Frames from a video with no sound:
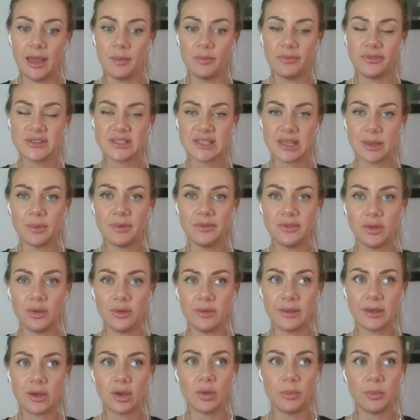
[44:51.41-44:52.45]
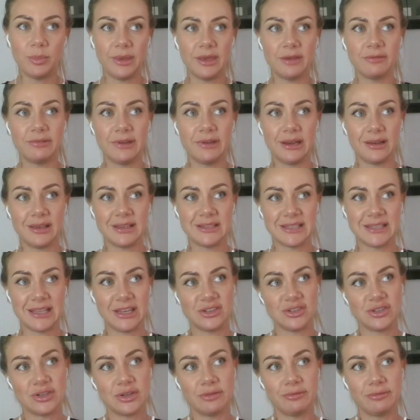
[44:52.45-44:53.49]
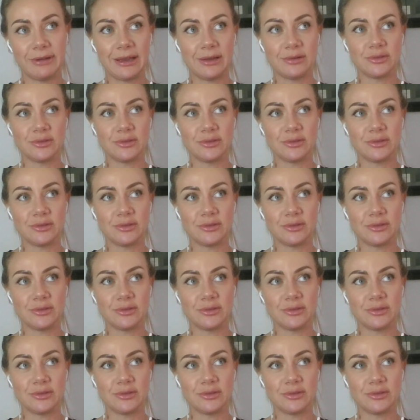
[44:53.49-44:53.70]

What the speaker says: For some of you, it could be a realization